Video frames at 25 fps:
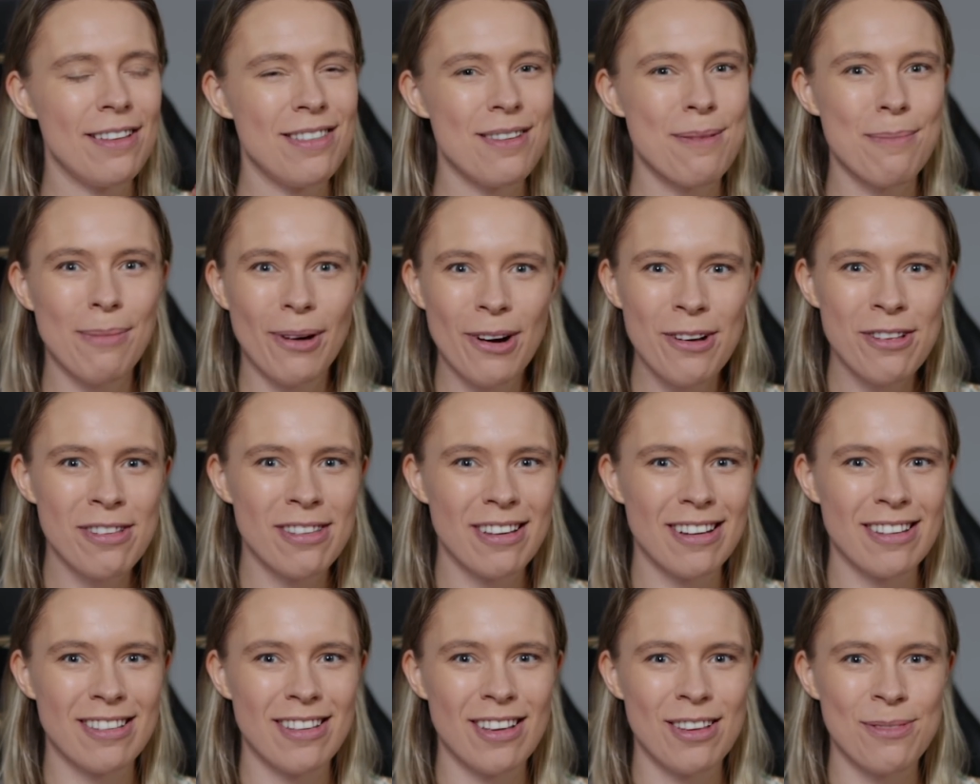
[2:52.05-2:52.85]
the most
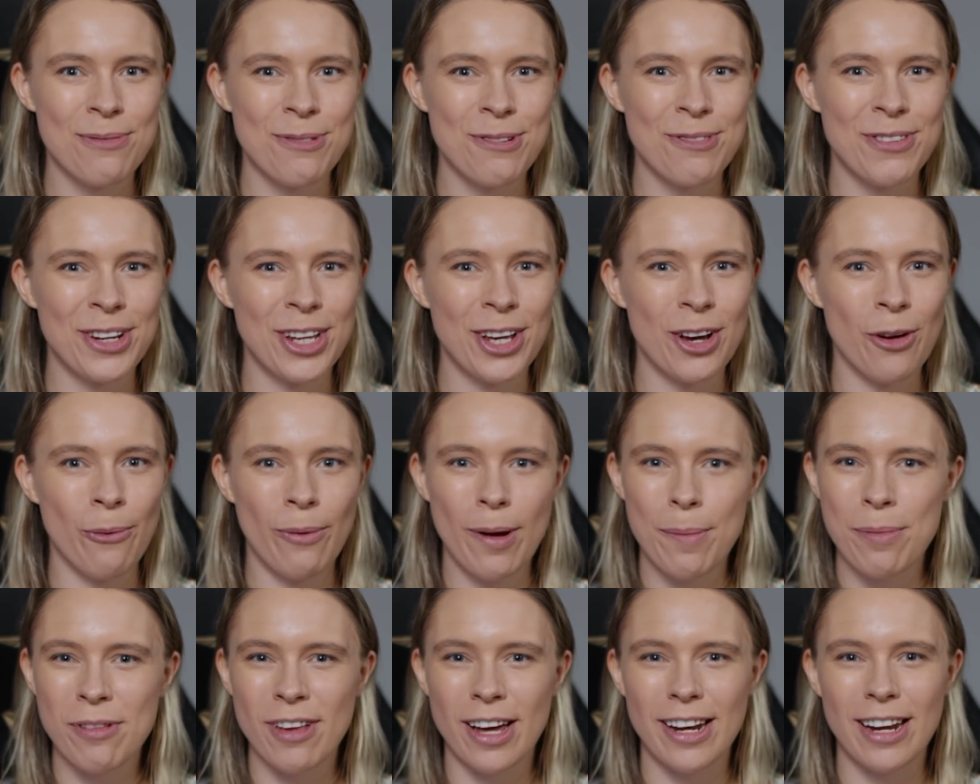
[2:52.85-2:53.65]
successful video
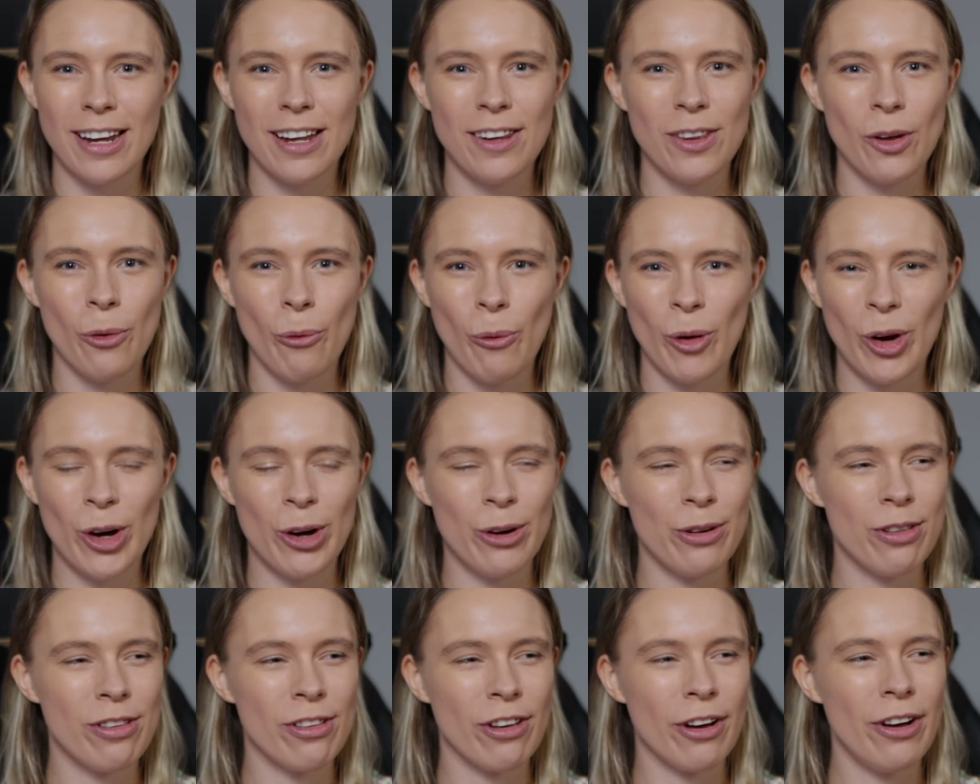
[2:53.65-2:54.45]
website in the
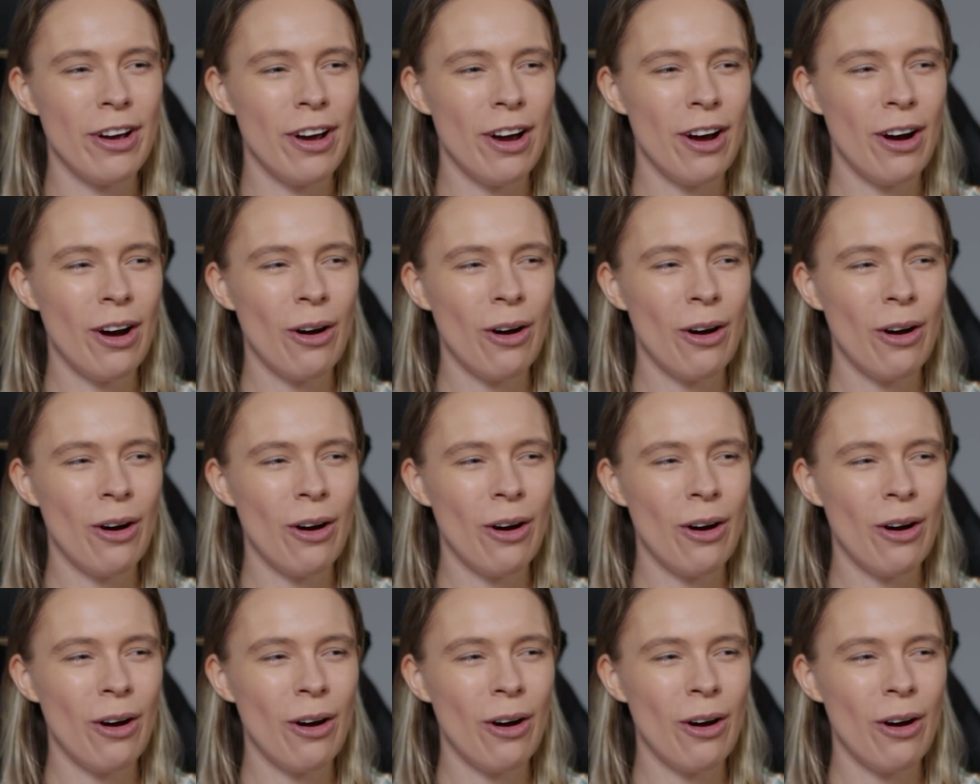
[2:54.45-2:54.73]
world, so